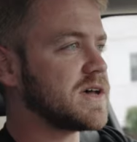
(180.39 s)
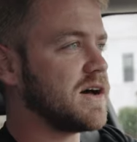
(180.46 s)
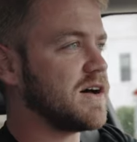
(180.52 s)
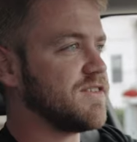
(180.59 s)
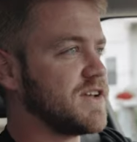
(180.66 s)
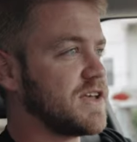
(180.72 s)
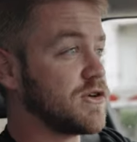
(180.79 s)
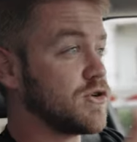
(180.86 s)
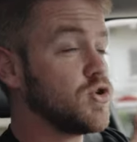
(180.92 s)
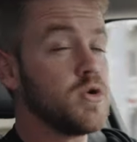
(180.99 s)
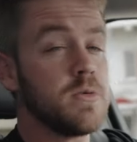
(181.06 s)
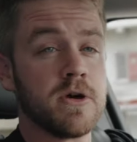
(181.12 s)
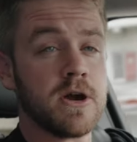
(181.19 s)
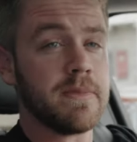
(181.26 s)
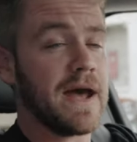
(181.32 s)
of either
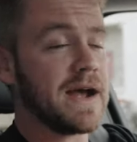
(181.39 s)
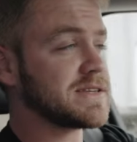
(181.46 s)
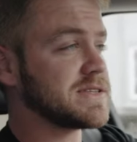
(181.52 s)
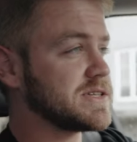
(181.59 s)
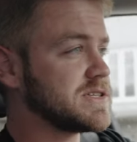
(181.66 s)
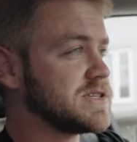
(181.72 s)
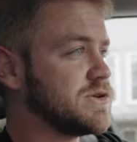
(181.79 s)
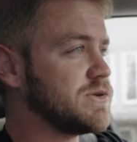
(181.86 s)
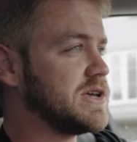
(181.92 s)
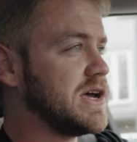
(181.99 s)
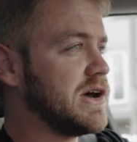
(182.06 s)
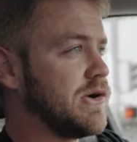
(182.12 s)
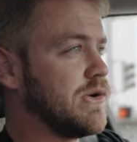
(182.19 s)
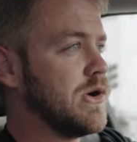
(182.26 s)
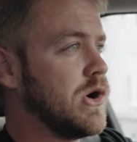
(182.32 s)
Ubering back to the
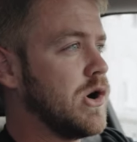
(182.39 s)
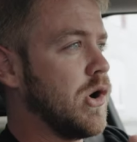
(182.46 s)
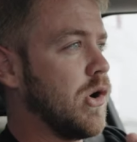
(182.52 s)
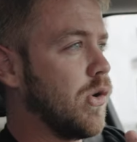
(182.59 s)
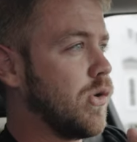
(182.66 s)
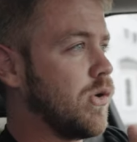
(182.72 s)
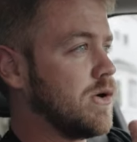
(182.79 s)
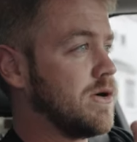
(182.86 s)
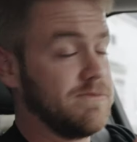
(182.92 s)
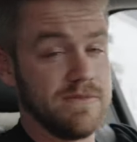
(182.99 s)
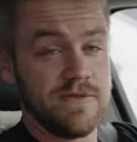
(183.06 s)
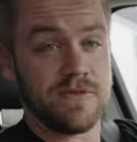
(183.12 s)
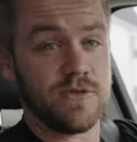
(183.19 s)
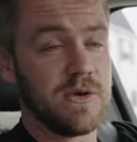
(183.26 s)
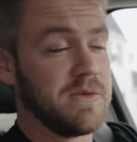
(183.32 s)
studio or
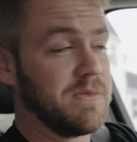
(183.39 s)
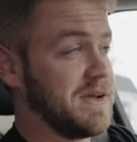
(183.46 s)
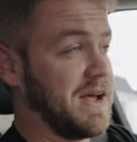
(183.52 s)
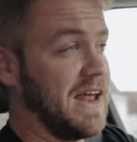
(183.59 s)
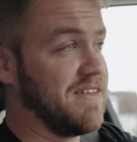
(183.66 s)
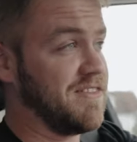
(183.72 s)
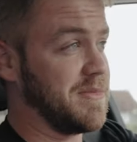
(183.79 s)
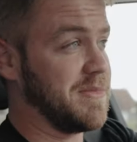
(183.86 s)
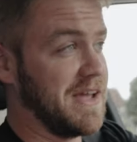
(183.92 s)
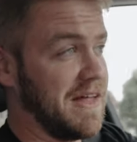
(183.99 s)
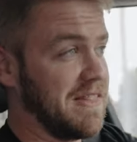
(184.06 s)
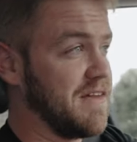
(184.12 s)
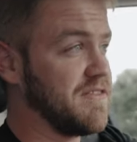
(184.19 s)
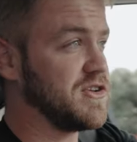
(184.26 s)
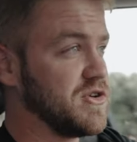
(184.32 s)
doing kind of something I
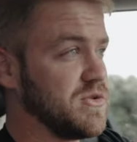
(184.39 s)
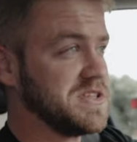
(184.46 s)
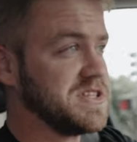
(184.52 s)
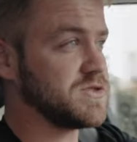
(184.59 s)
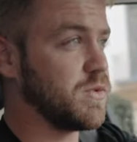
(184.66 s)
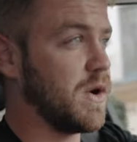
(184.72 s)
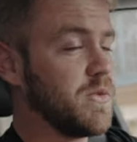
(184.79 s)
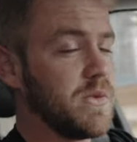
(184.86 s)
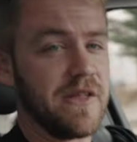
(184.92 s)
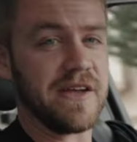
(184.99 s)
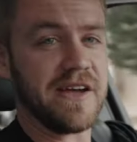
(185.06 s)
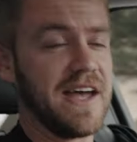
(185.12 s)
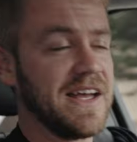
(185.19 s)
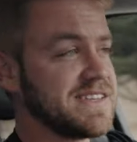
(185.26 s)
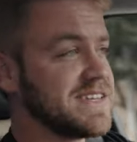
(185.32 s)
love to do, which is
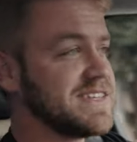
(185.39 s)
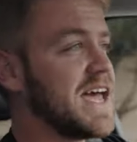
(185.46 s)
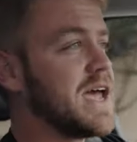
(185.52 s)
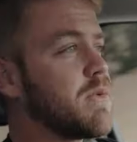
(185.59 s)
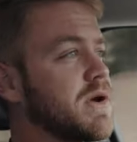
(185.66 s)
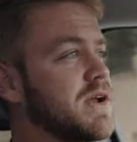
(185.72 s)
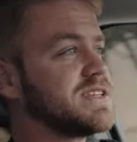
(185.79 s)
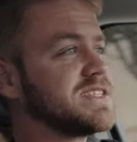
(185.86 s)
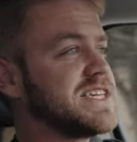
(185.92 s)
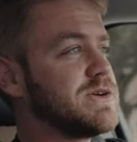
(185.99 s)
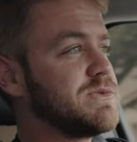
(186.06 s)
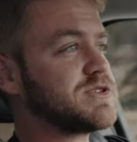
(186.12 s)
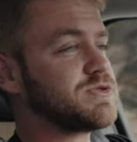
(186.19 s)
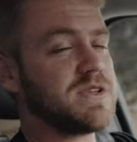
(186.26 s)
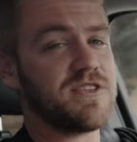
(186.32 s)
Onewheeling. And today we're gonna see
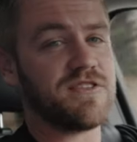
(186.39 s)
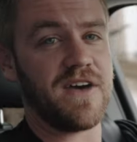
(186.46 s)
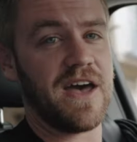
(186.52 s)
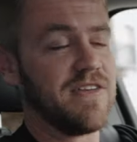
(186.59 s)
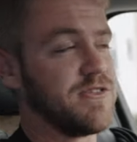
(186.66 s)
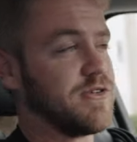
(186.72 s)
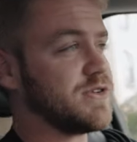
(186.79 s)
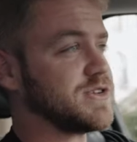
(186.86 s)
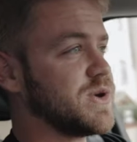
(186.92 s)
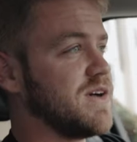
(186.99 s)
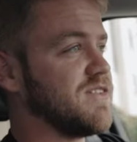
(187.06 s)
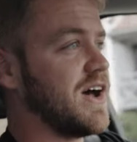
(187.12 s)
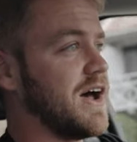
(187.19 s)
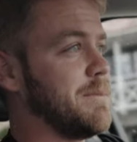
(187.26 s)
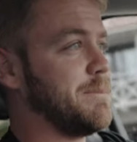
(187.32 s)
which one's faster. So
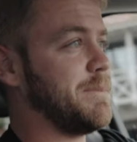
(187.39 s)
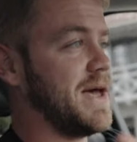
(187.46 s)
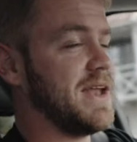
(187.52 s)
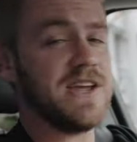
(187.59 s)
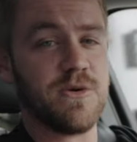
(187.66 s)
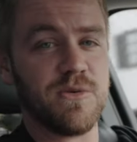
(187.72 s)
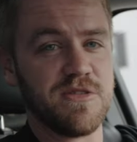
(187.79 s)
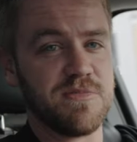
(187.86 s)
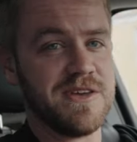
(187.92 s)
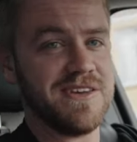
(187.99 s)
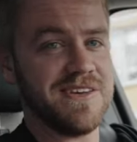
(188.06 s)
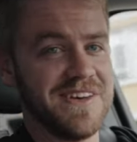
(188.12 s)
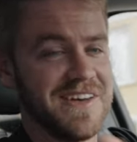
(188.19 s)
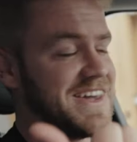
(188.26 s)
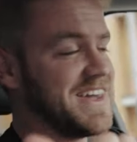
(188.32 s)
I've got Ben here with me.
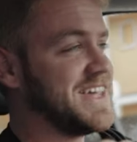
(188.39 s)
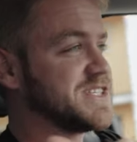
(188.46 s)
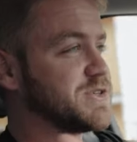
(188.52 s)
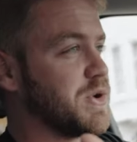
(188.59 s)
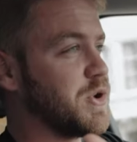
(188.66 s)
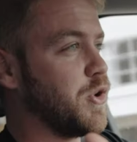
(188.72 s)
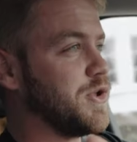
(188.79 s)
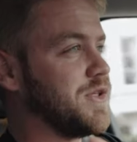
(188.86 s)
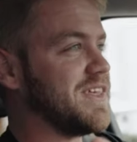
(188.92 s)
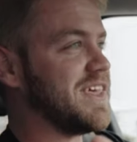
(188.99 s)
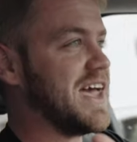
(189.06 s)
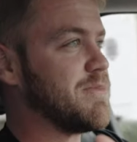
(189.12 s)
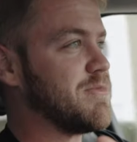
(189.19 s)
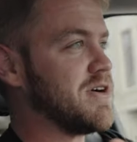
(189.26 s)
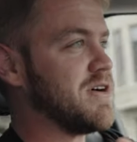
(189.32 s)
He's the one holding the
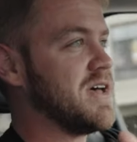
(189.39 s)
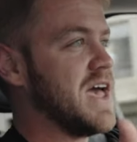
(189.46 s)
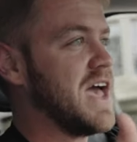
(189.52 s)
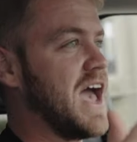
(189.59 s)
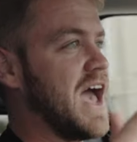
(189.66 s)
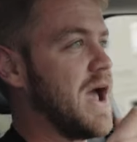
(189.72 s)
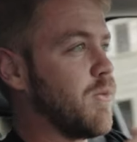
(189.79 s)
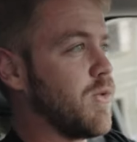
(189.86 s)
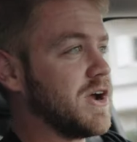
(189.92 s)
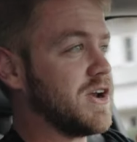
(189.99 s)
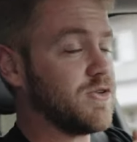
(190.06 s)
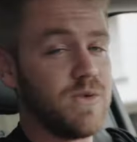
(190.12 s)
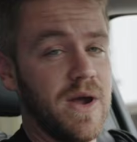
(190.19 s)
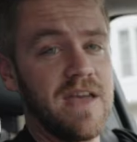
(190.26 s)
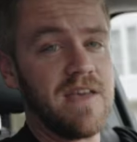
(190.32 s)
camera. And we're
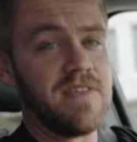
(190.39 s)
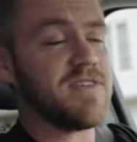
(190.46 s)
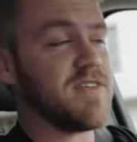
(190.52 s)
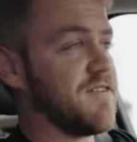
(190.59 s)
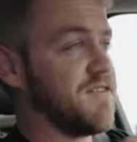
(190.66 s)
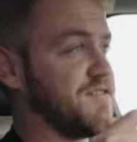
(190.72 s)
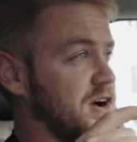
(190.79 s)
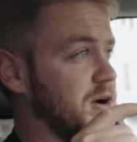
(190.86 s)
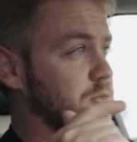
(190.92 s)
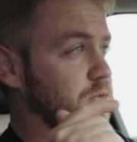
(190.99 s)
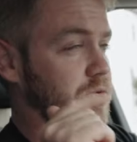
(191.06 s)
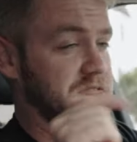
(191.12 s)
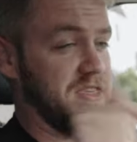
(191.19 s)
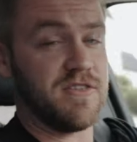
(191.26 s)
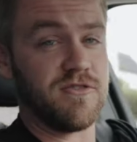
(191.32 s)
gonna race from
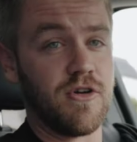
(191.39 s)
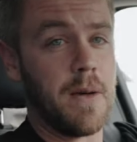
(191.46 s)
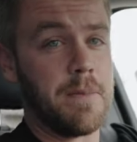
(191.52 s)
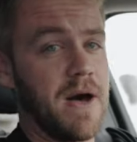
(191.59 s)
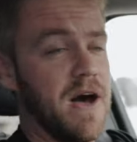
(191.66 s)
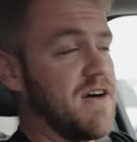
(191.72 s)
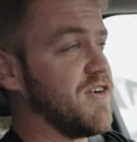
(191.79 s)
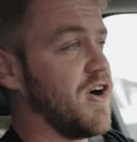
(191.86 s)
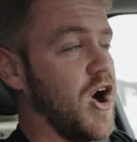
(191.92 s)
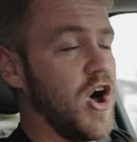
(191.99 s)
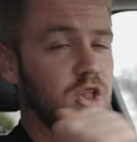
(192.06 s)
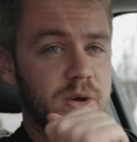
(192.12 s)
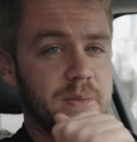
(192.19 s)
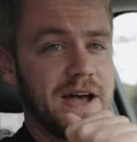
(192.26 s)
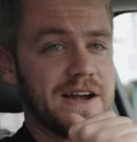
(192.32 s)
this drop-off all
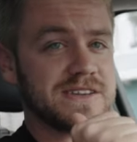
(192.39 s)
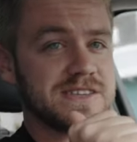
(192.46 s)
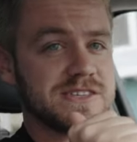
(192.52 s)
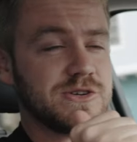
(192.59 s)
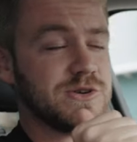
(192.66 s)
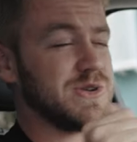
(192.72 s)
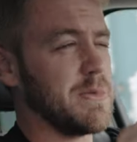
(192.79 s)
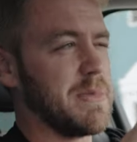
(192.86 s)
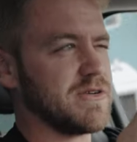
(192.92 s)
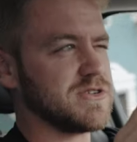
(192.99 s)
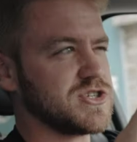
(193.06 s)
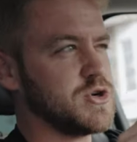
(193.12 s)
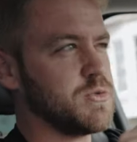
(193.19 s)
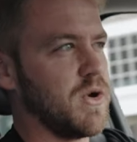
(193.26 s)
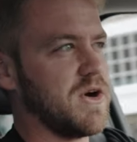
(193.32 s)
the way back to the studio, about
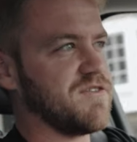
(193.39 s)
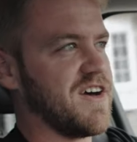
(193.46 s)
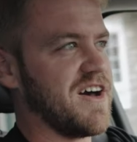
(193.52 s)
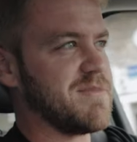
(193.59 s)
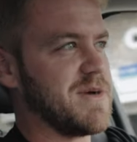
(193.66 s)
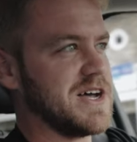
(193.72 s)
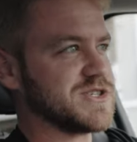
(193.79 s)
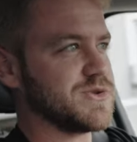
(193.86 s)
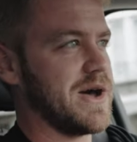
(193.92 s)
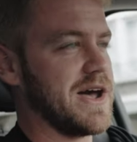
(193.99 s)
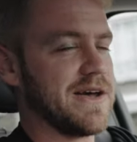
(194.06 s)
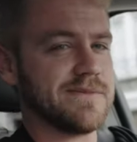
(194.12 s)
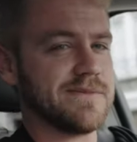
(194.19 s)
two point five miles away.